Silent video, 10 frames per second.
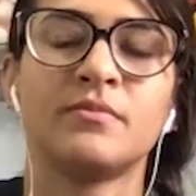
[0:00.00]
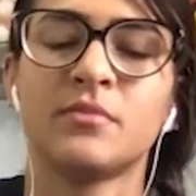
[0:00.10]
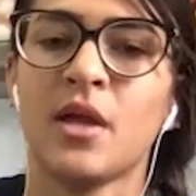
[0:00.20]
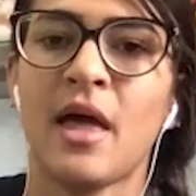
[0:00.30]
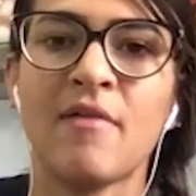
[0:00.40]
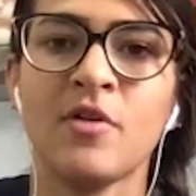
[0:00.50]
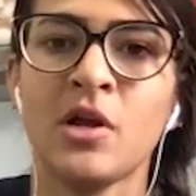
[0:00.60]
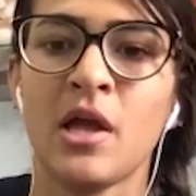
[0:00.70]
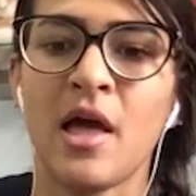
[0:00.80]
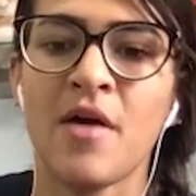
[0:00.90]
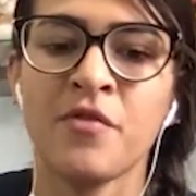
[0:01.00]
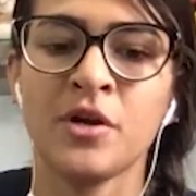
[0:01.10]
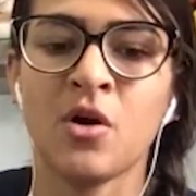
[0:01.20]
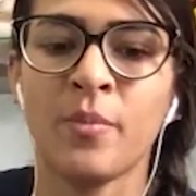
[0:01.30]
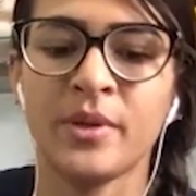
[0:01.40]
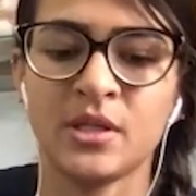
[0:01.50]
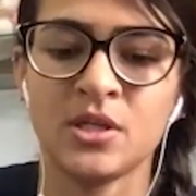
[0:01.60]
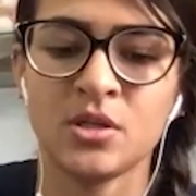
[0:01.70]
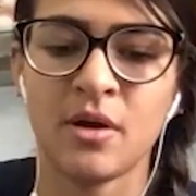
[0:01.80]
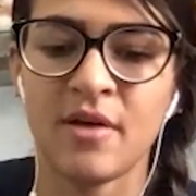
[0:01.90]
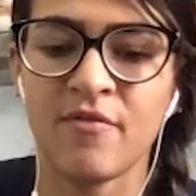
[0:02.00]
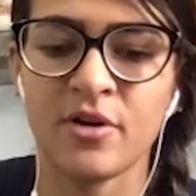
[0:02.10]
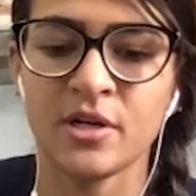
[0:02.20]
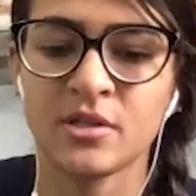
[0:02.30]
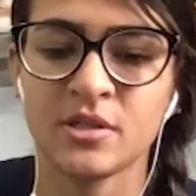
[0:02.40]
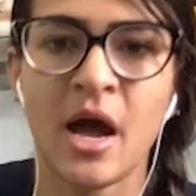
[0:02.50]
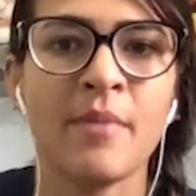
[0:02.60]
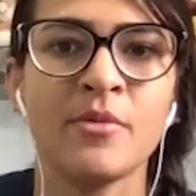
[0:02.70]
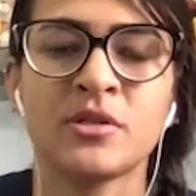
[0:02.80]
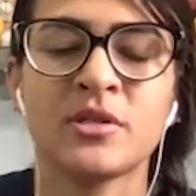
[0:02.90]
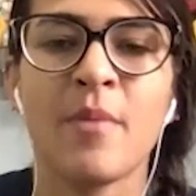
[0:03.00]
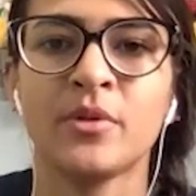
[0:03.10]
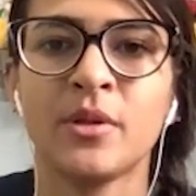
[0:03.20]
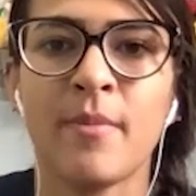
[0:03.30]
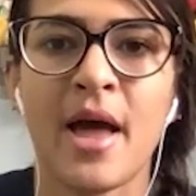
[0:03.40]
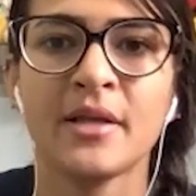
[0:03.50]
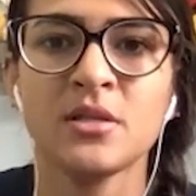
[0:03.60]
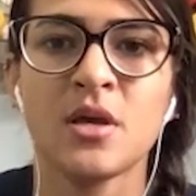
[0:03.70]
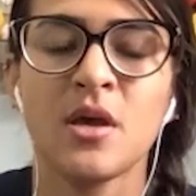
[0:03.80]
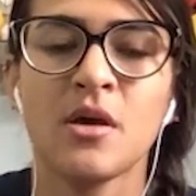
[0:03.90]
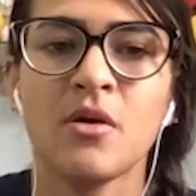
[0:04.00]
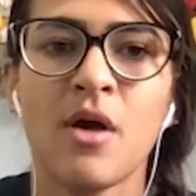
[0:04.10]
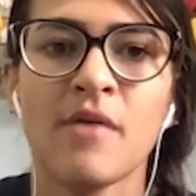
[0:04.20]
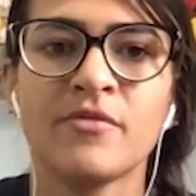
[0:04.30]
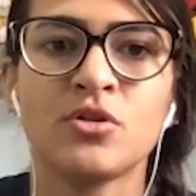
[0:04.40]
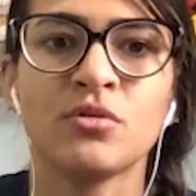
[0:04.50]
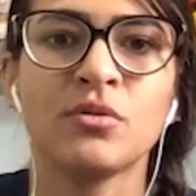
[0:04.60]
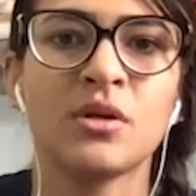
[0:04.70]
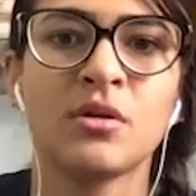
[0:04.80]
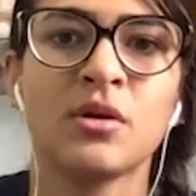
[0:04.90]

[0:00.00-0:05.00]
Every competition, every time you step on the mat, you have to look